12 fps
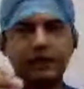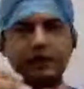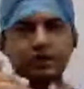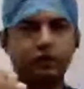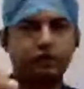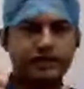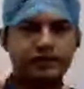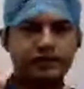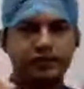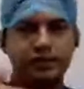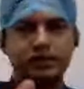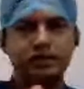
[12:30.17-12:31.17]
So first
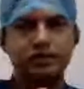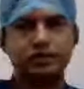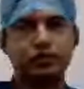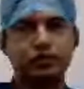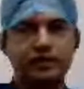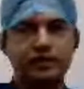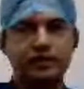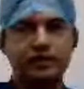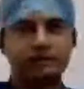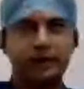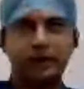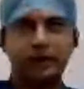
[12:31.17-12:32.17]
generation tissue valves,
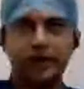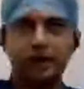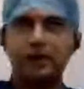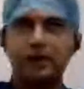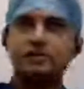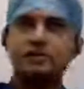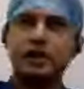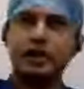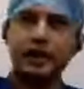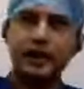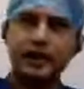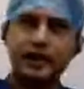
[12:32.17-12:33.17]
when they came in
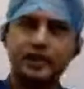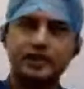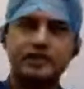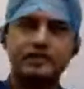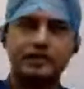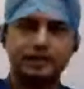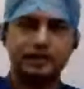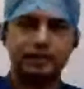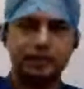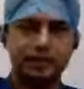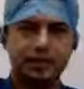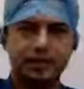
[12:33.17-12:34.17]
say 80s and
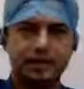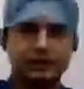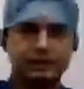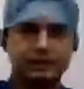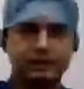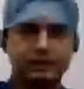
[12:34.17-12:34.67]
70s,